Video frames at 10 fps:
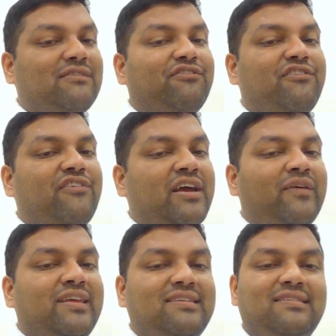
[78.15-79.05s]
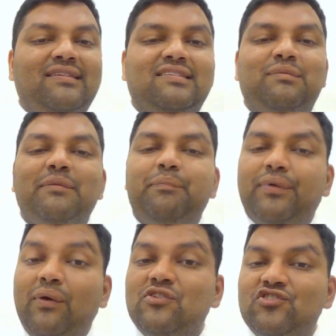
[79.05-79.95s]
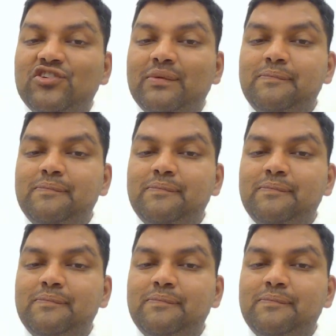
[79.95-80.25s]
very sensible approach.